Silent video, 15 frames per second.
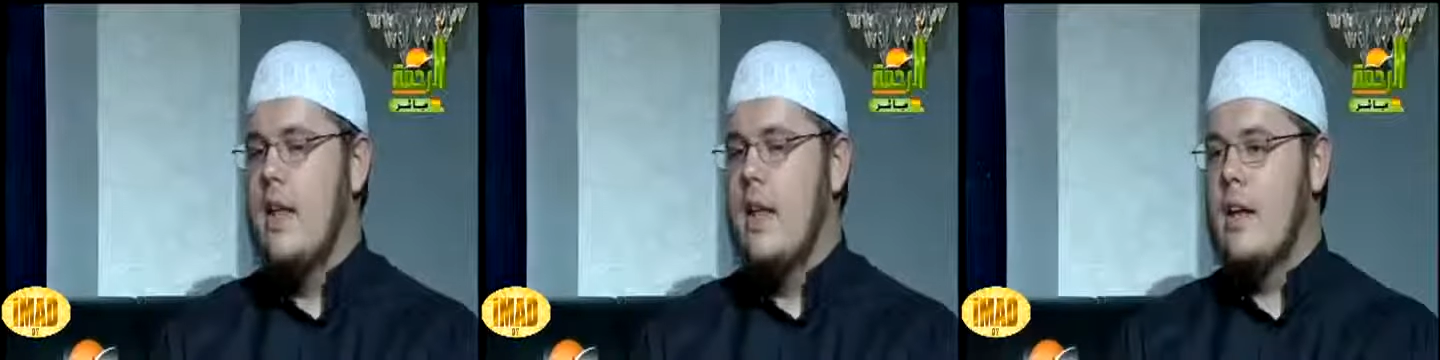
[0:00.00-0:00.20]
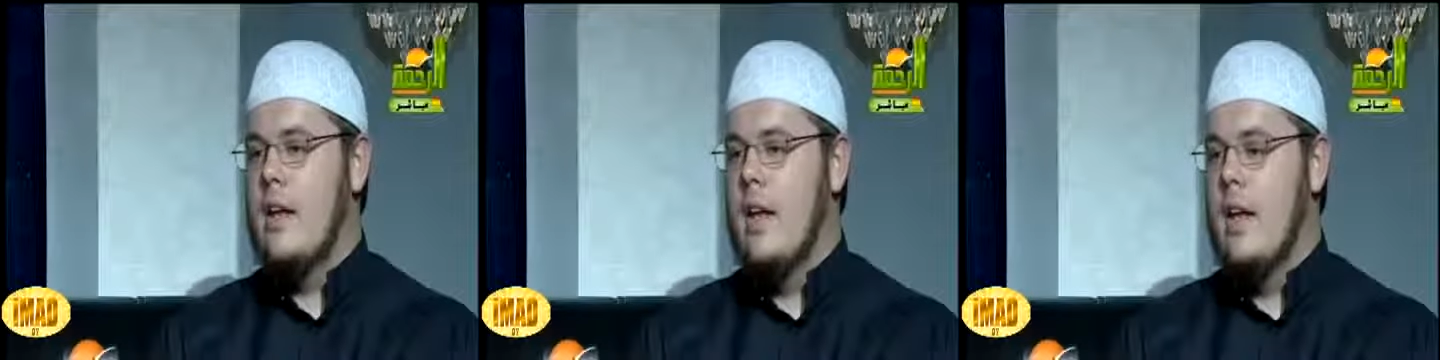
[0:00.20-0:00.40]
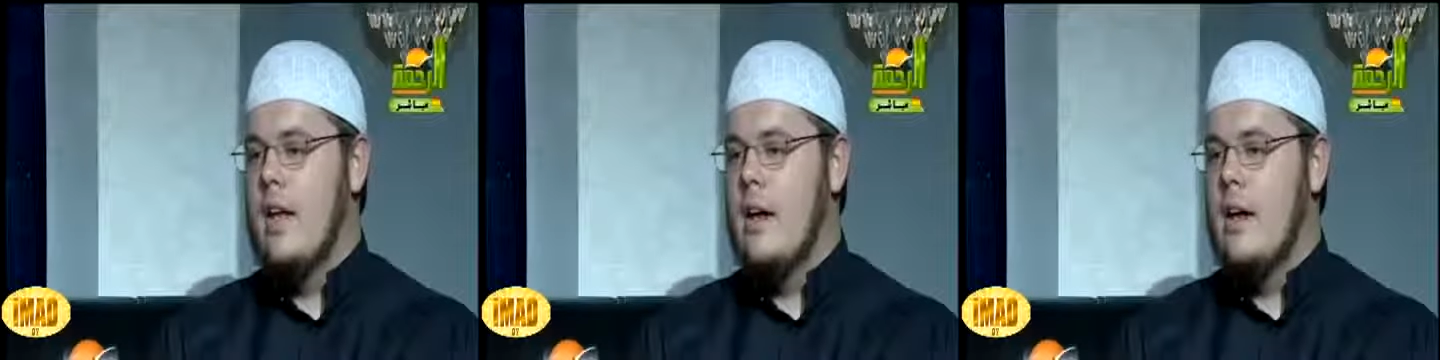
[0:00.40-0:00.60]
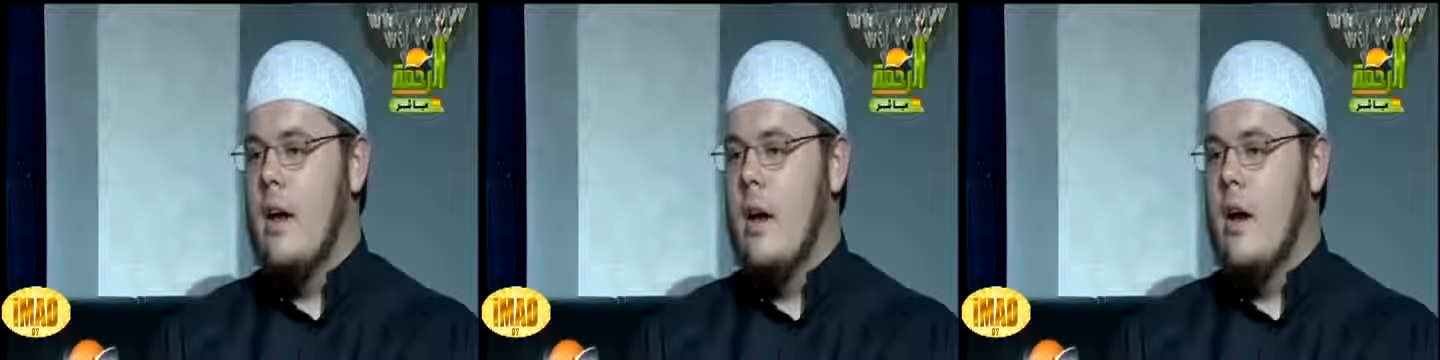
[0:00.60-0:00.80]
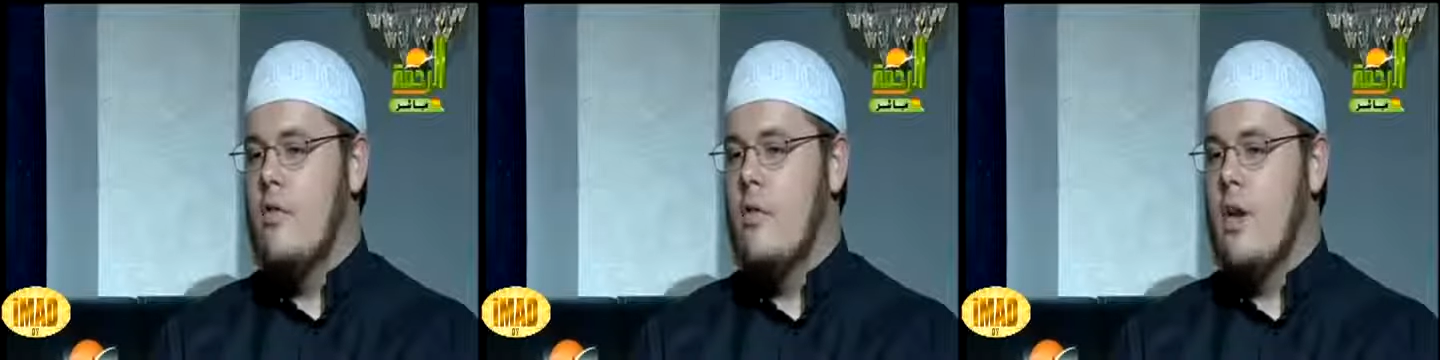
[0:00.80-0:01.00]
and that
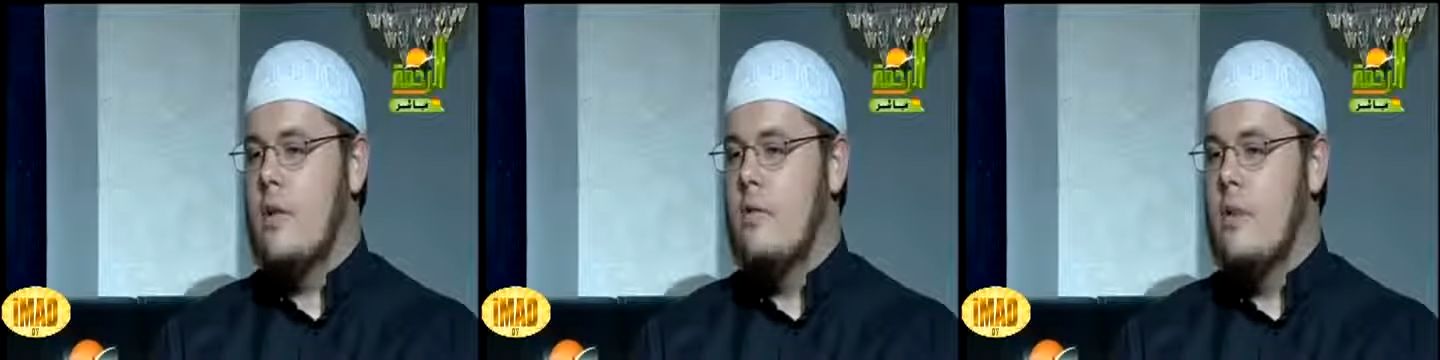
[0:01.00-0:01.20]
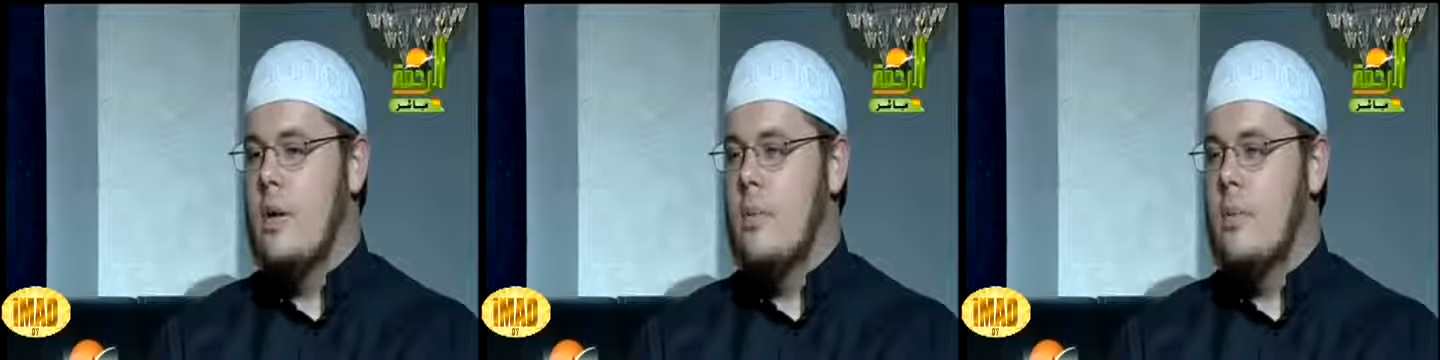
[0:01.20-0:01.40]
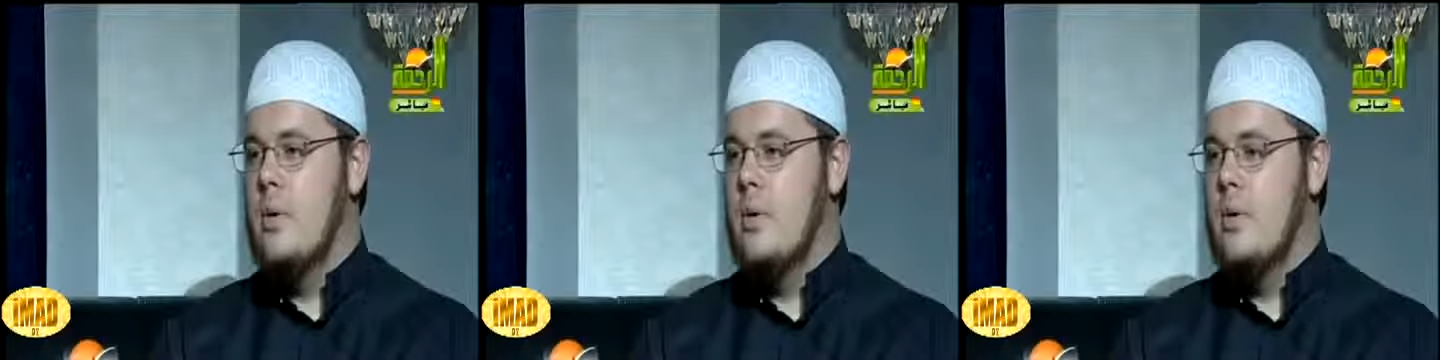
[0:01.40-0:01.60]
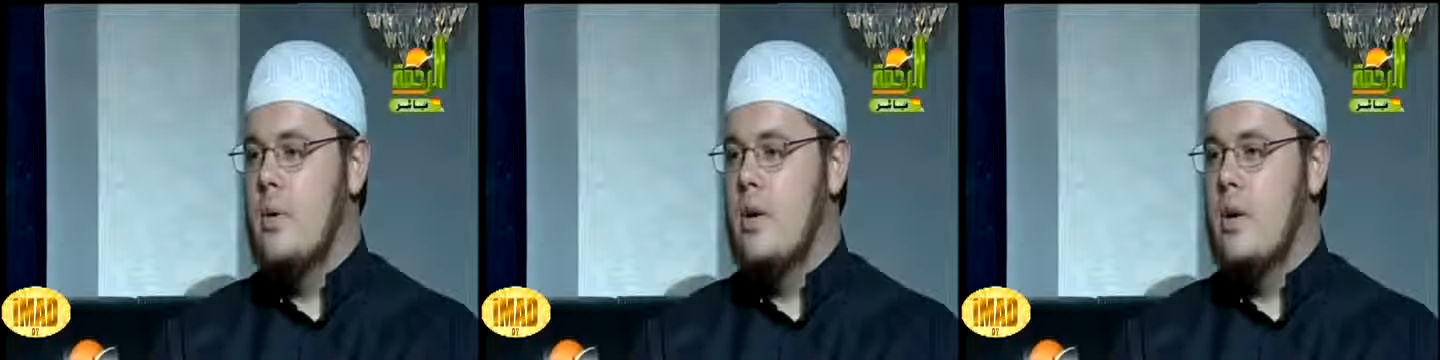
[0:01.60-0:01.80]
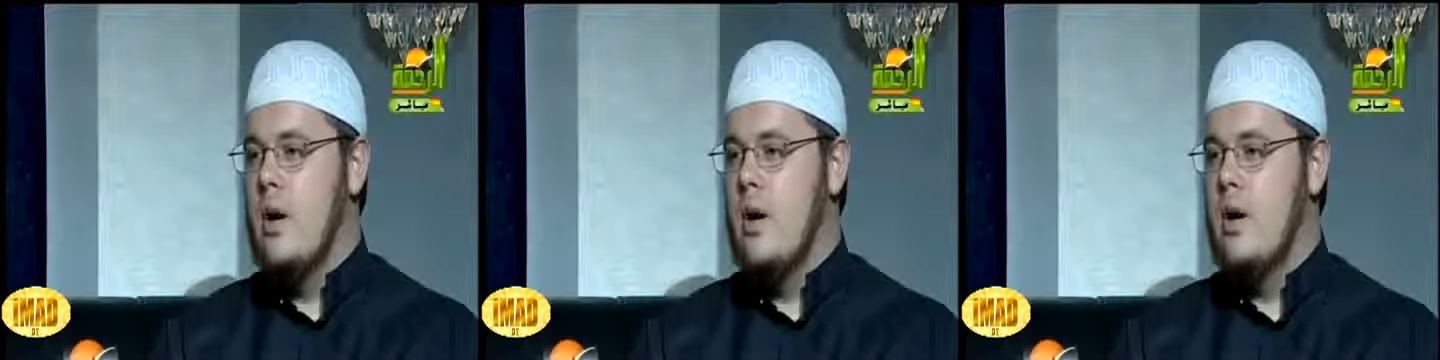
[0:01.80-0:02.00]
can affect
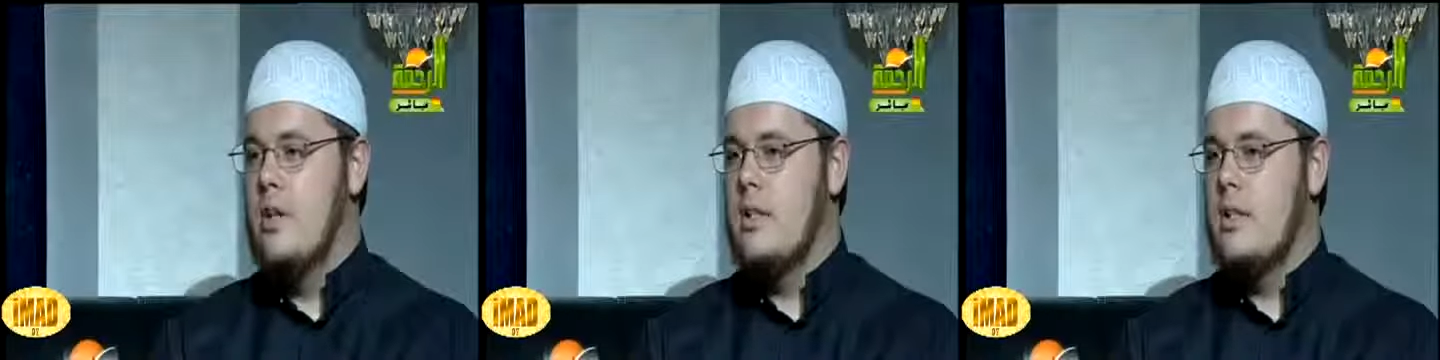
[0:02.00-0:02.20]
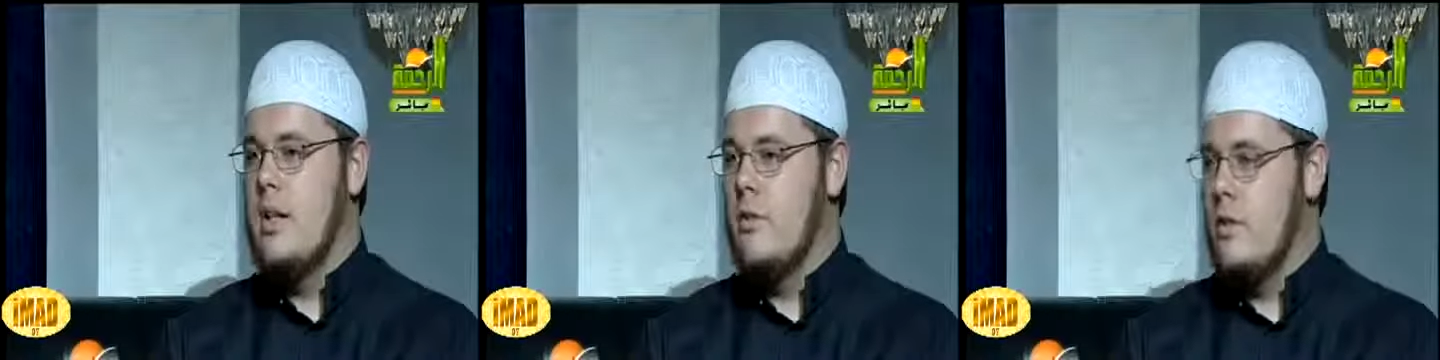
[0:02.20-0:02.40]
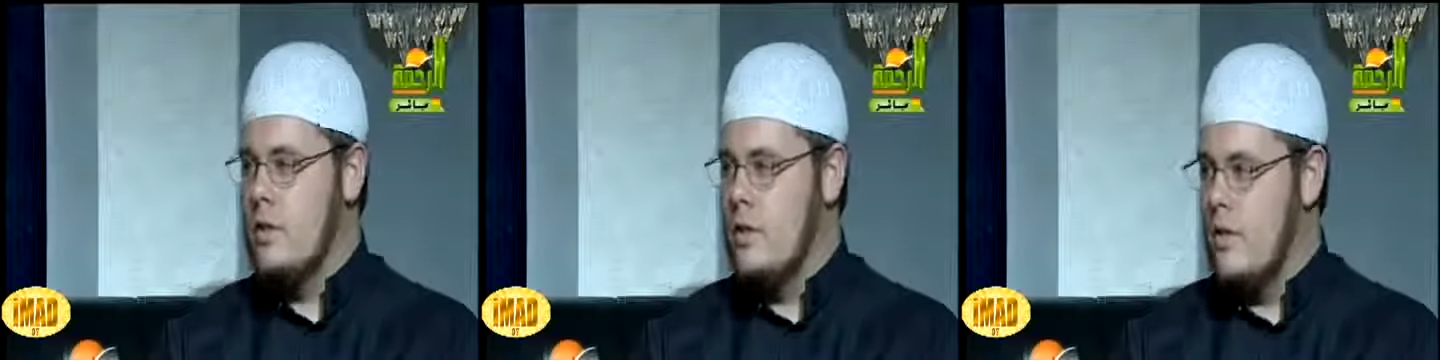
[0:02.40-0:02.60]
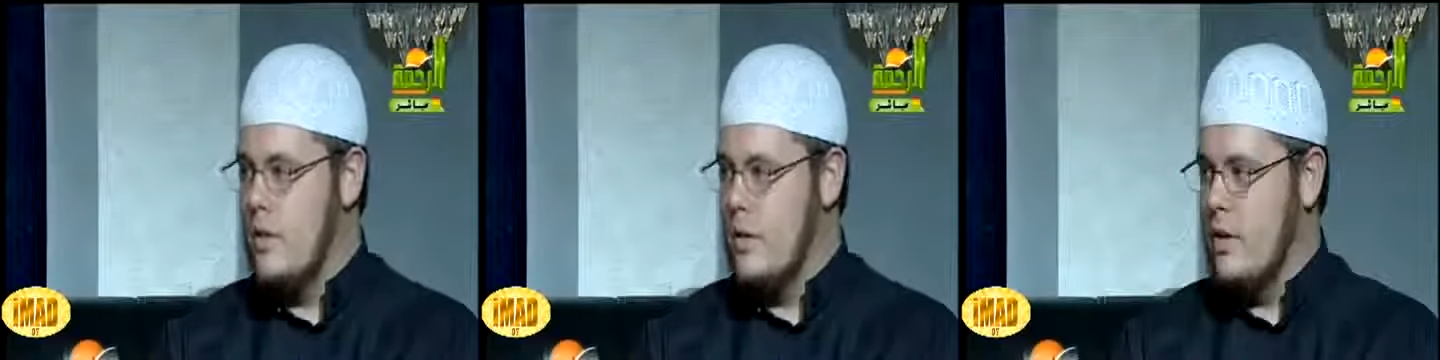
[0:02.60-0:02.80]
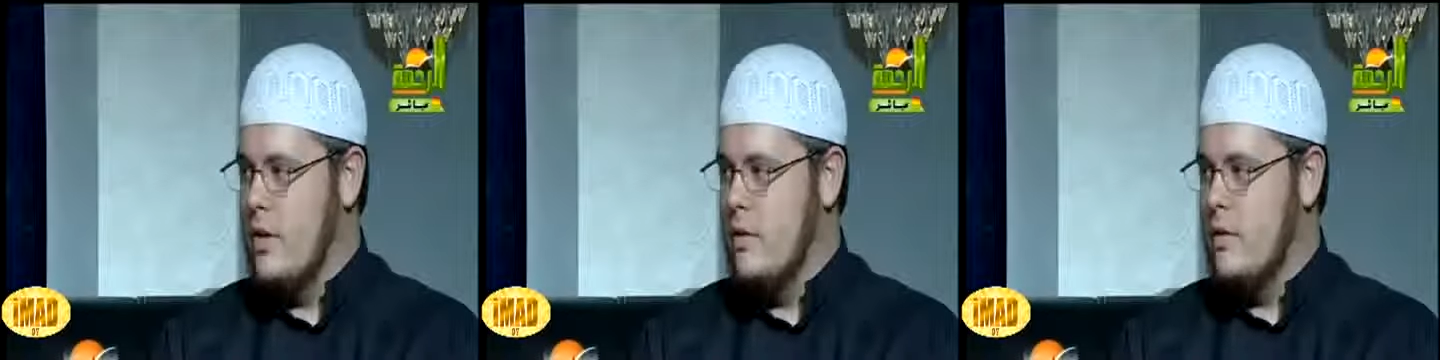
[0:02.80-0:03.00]
people on several
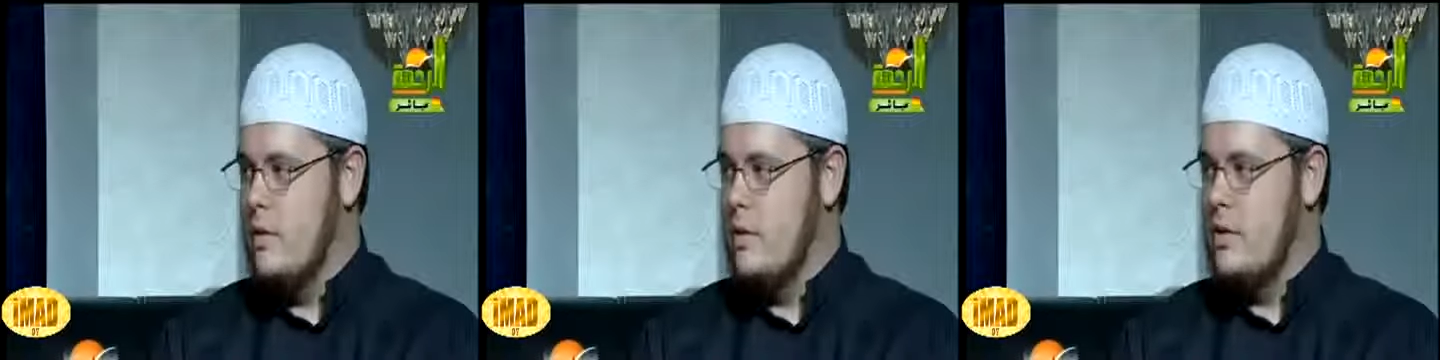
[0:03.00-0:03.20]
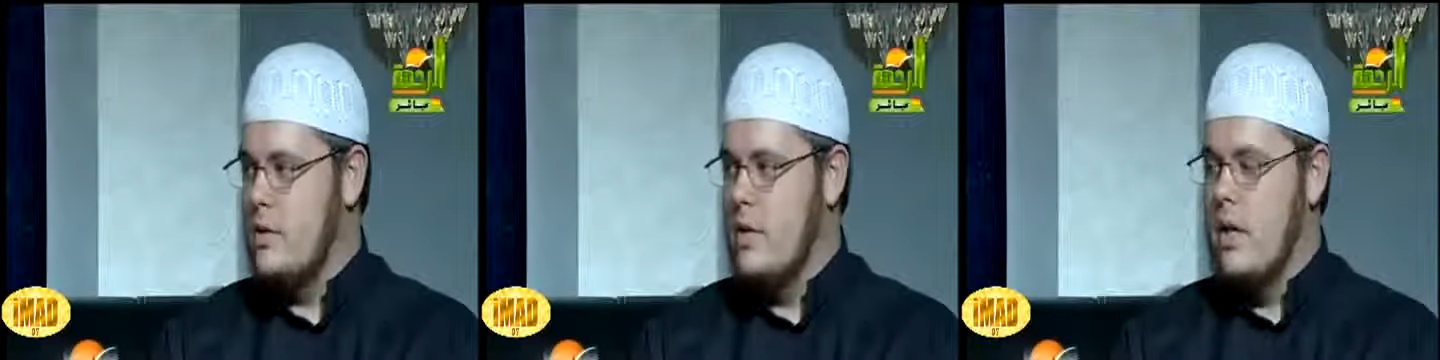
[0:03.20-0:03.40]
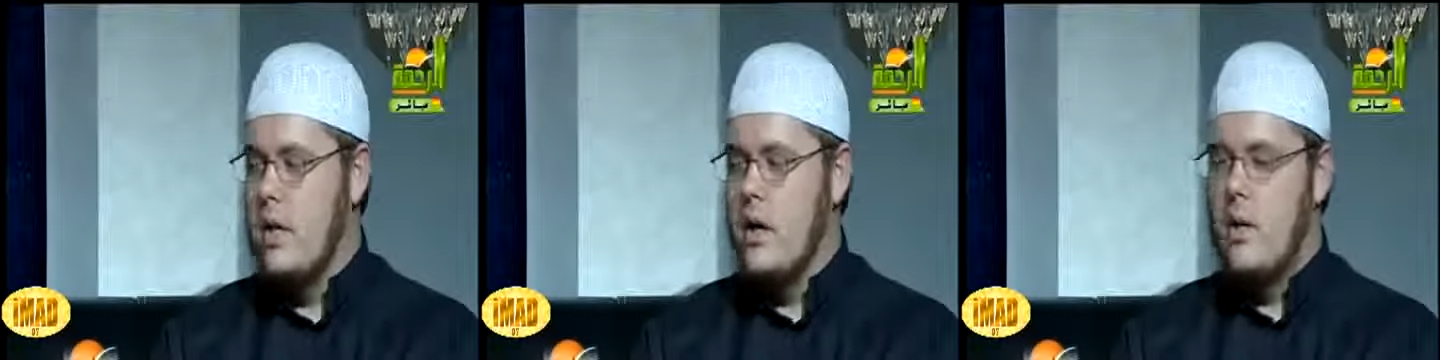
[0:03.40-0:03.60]
different levels.